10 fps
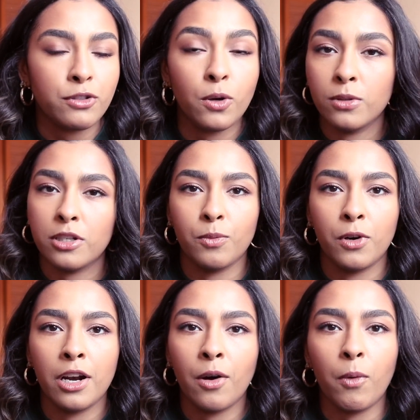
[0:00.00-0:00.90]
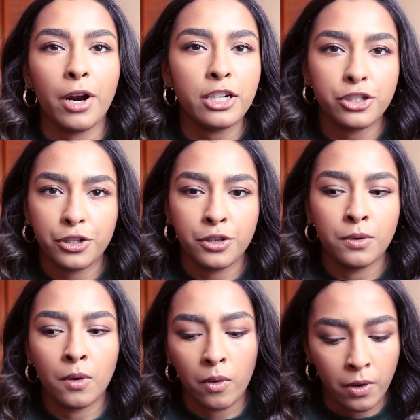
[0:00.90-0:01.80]
told someone what I do
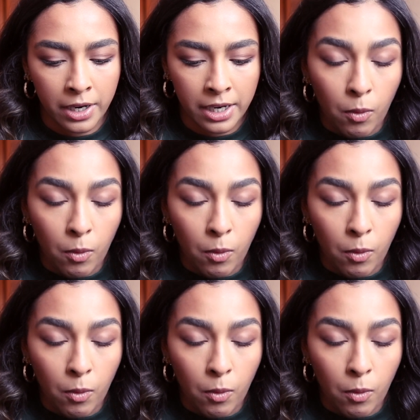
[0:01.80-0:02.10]
or